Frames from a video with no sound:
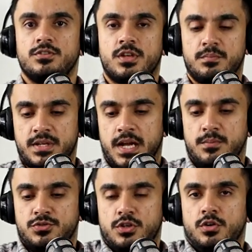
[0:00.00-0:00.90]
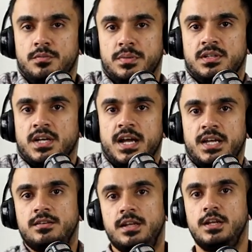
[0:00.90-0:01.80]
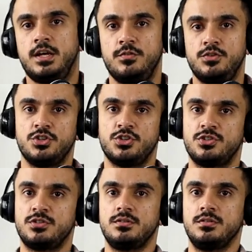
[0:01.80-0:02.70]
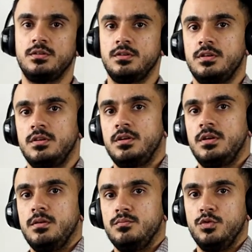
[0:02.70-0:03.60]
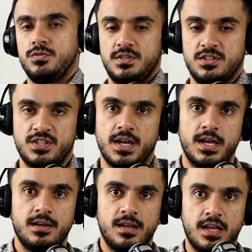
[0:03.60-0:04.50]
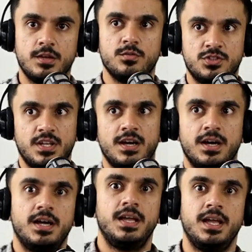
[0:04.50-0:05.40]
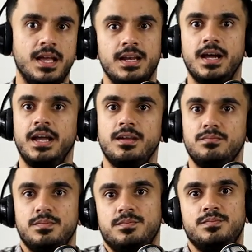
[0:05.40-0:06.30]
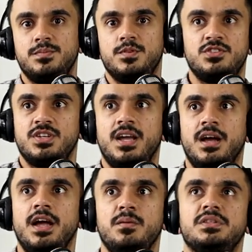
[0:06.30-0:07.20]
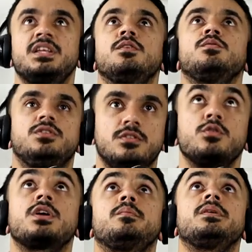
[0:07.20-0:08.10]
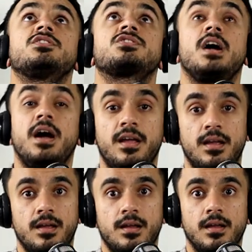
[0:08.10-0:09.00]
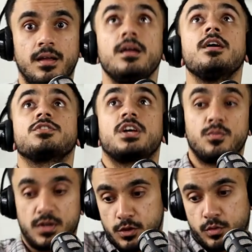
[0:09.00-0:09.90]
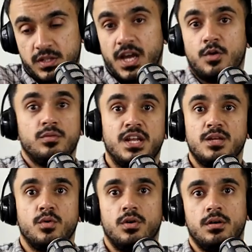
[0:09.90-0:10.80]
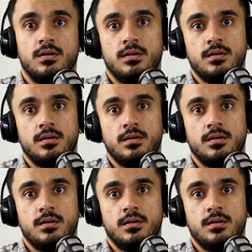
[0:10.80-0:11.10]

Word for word: Sometimes, you know, it'd be tight, and I would just move to the side and they would say hi, and I would say hi, but then I would look up at the sky because I don't want to look down anymore.